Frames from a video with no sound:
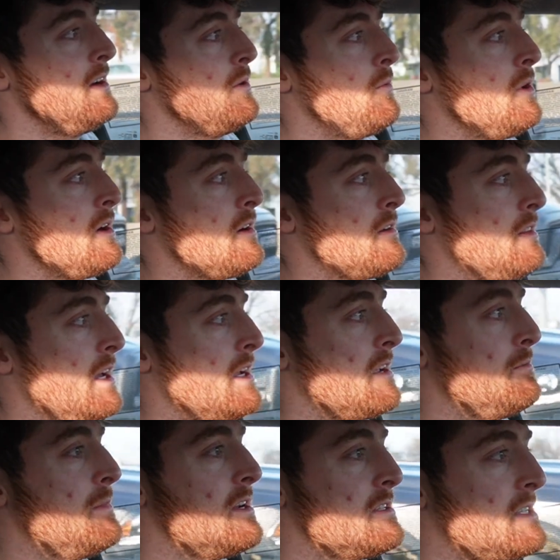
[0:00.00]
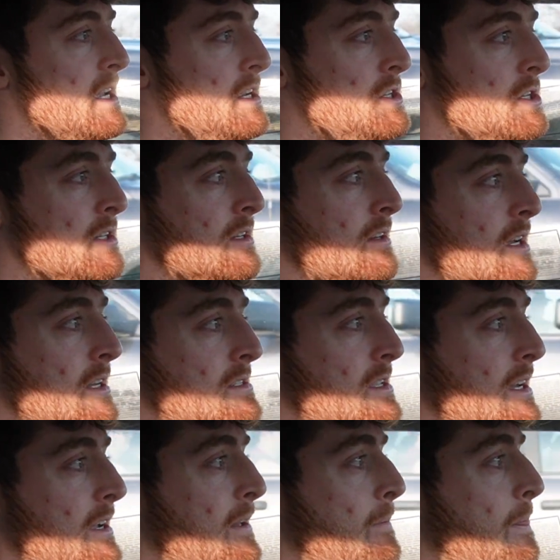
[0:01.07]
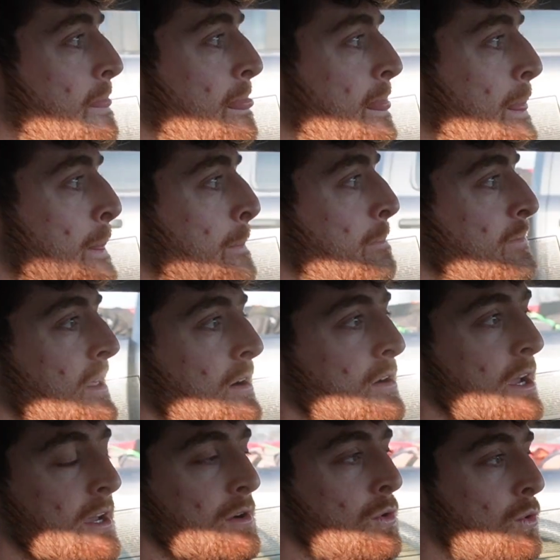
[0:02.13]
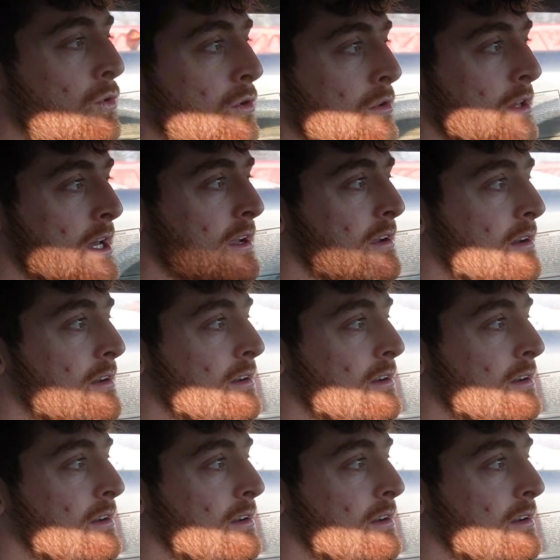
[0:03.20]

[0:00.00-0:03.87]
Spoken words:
where like in meditation, it's like, okay, cool, like